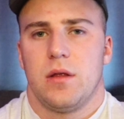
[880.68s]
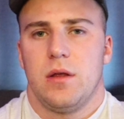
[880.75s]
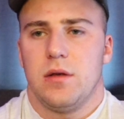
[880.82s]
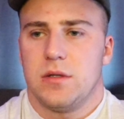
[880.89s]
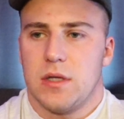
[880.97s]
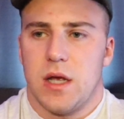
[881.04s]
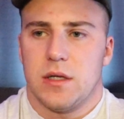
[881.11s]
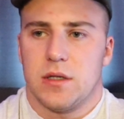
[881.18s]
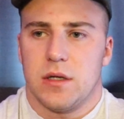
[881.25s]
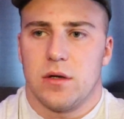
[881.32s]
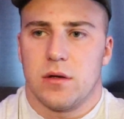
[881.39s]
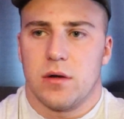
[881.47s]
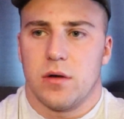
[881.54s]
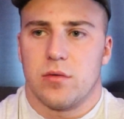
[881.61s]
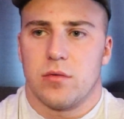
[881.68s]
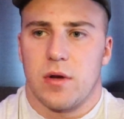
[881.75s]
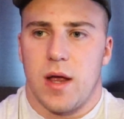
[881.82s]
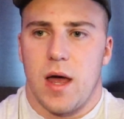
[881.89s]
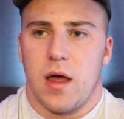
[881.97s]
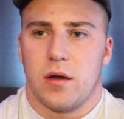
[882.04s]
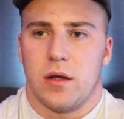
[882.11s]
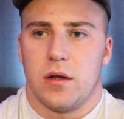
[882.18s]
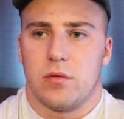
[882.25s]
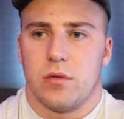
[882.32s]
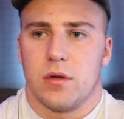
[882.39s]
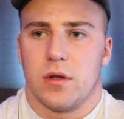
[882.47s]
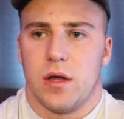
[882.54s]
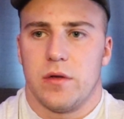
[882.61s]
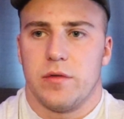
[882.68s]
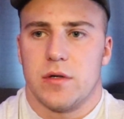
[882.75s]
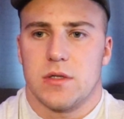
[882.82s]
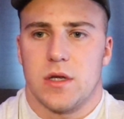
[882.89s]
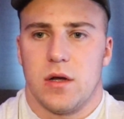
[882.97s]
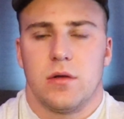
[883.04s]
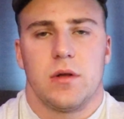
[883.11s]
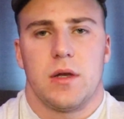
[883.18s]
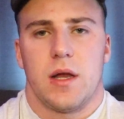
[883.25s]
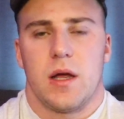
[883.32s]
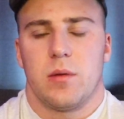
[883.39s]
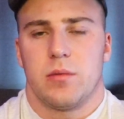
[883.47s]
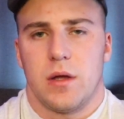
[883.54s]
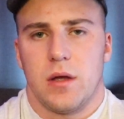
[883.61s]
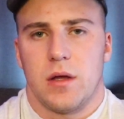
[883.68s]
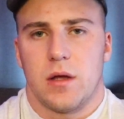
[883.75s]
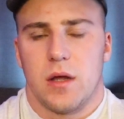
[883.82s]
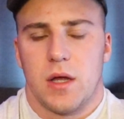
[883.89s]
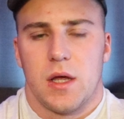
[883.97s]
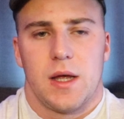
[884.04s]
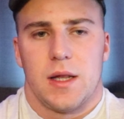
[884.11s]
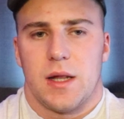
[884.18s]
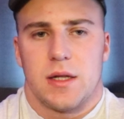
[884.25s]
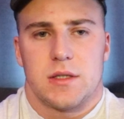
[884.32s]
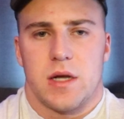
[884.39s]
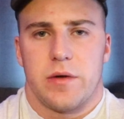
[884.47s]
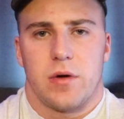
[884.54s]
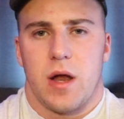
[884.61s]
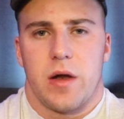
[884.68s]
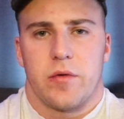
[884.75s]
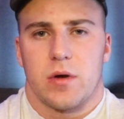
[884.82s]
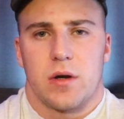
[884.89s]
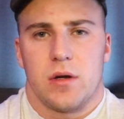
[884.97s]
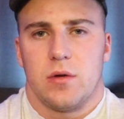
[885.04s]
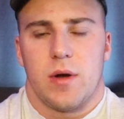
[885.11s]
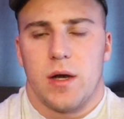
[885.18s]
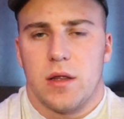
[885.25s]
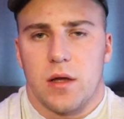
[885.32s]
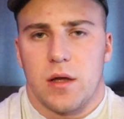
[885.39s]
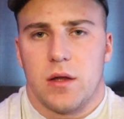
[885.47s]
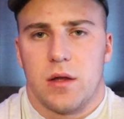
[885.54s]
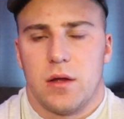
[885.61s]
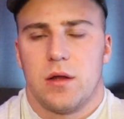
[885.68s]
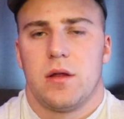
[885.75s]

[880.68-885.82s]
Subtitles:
You changing your own reality in real life is the only damn thing that's ever going to do anything.